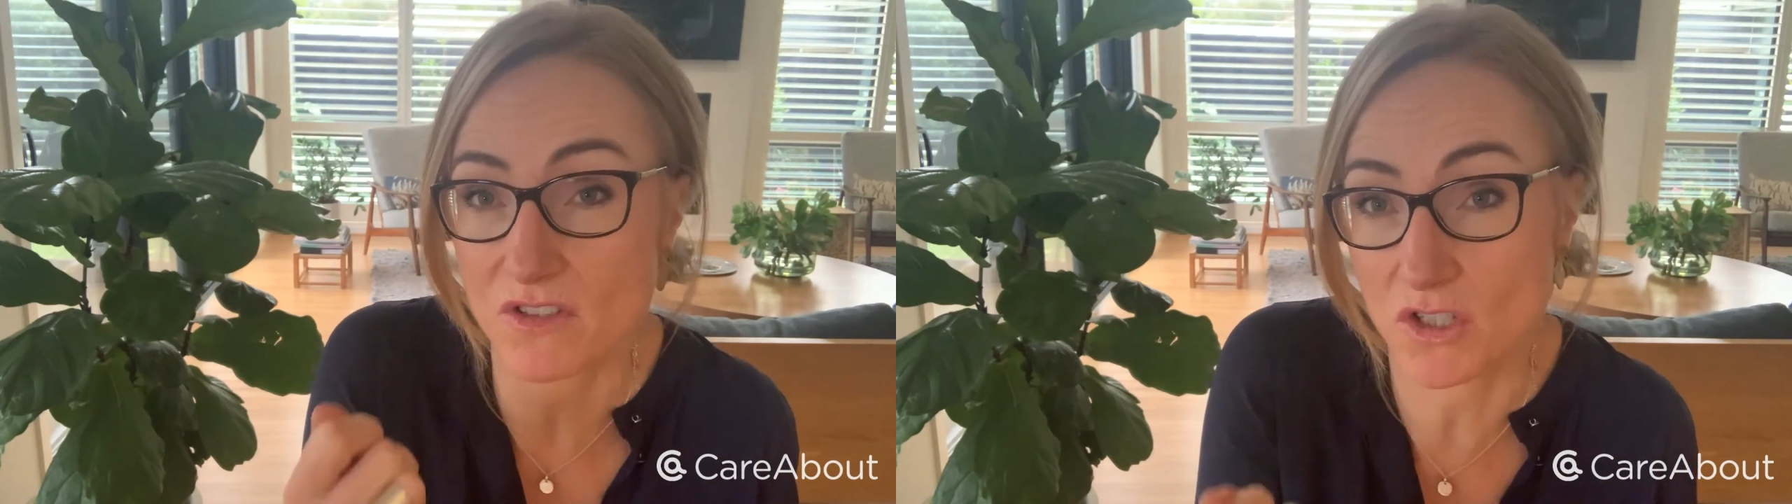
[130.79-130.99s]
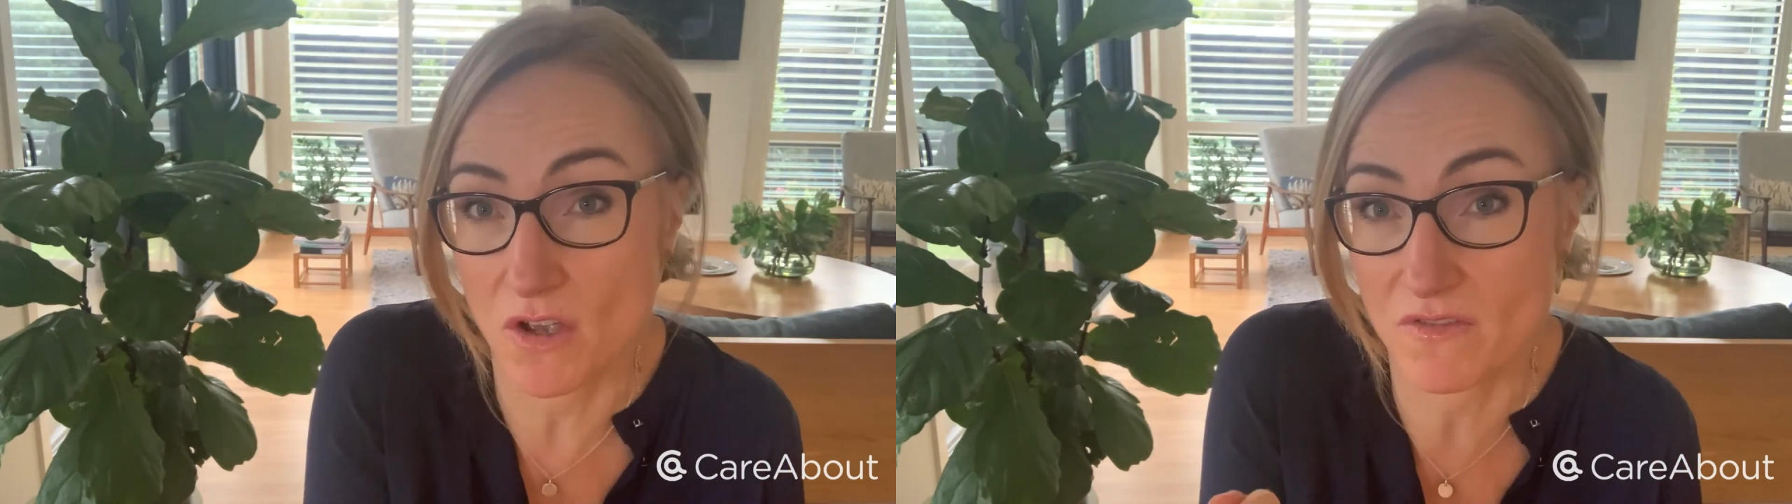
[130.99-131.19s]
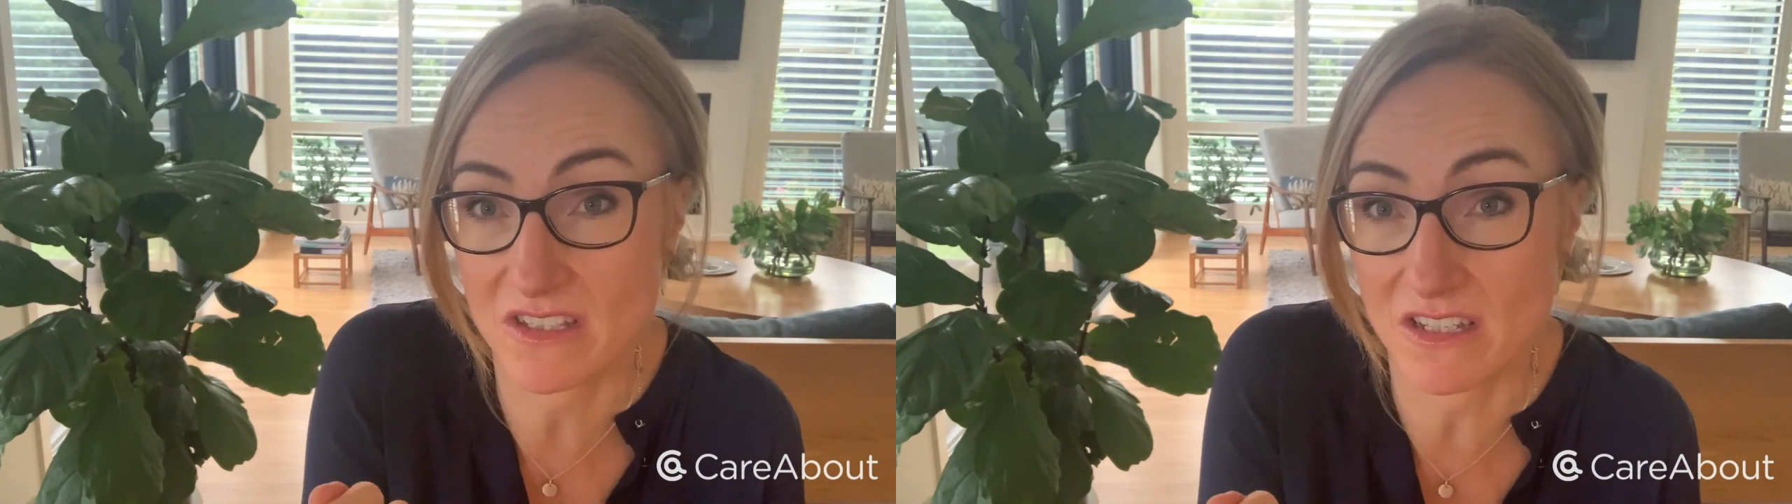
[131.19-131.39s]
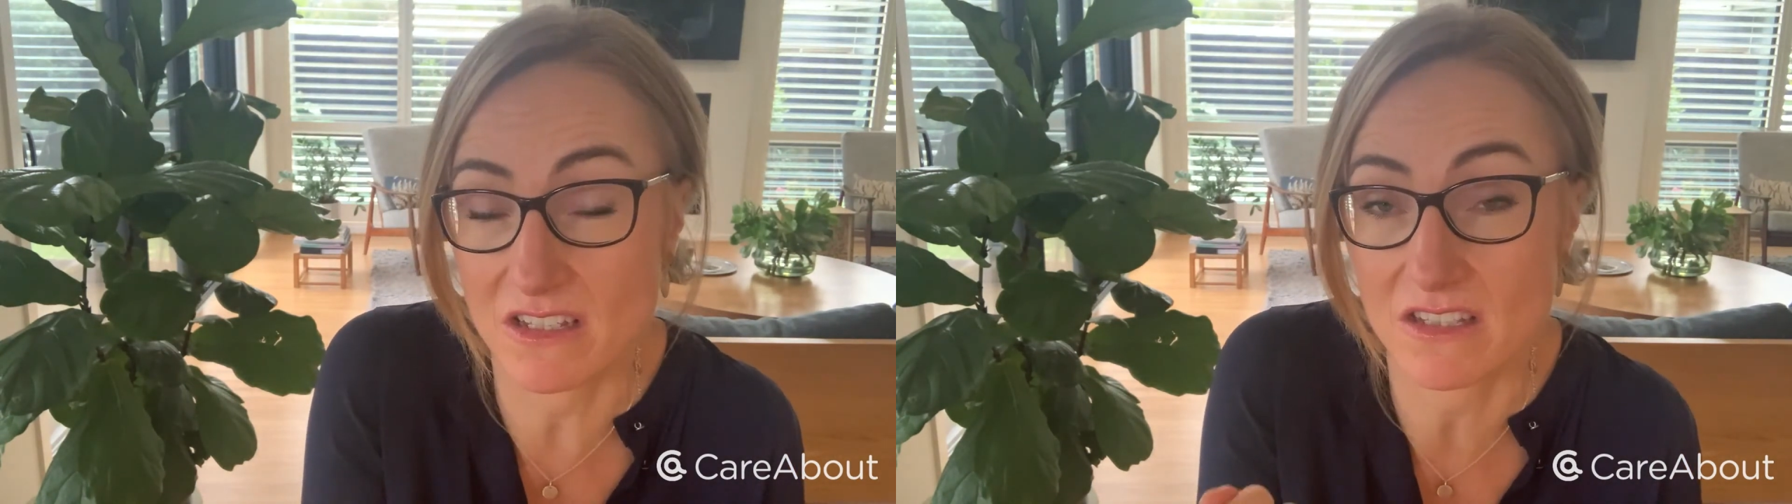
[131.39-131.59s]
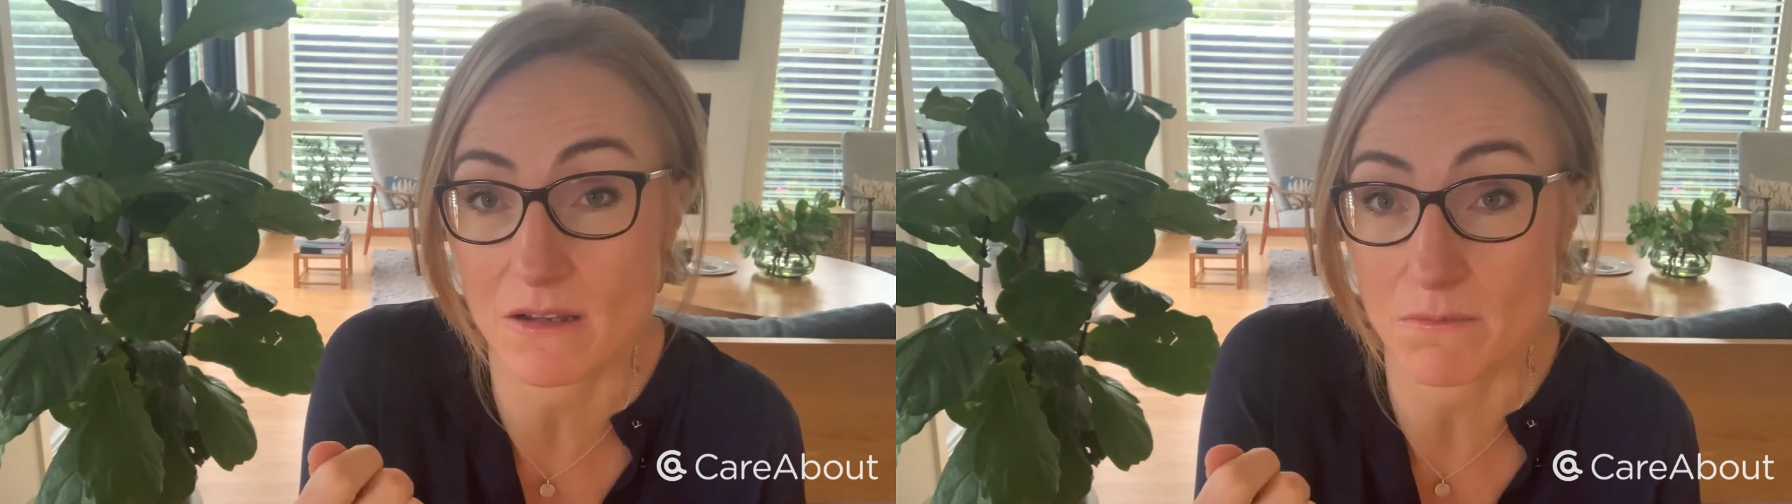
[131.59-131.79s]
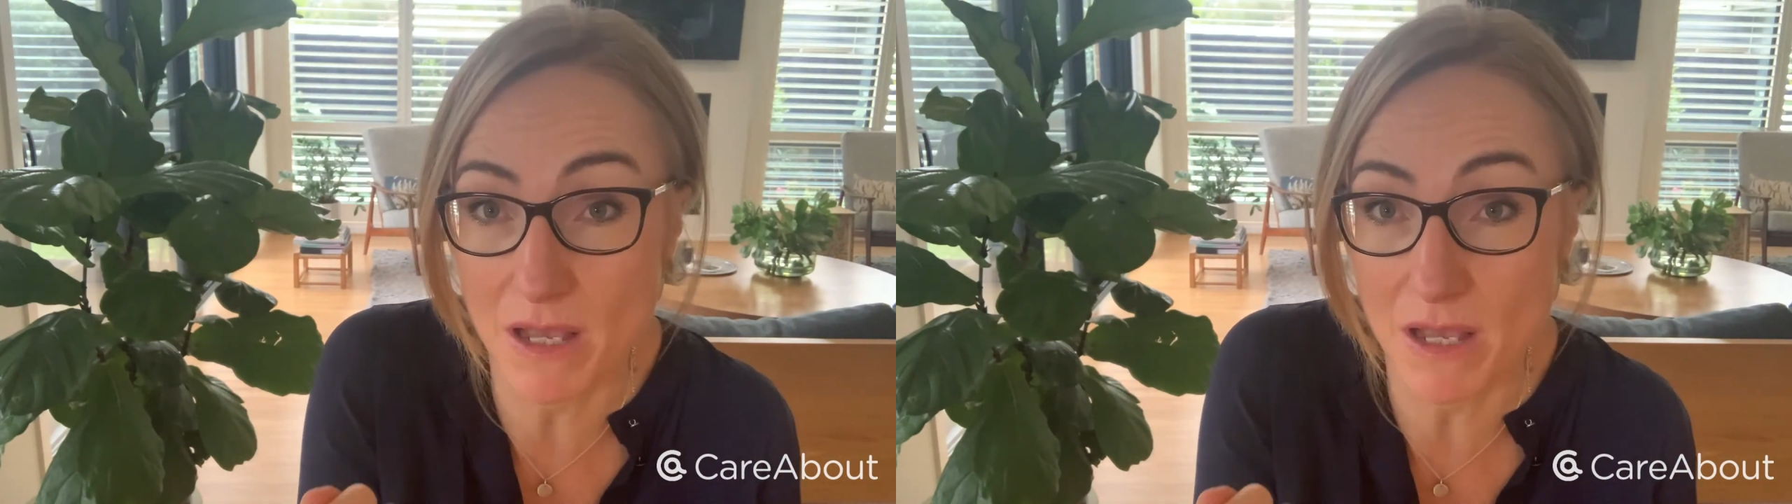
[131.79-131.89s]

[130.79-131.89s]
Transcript: services that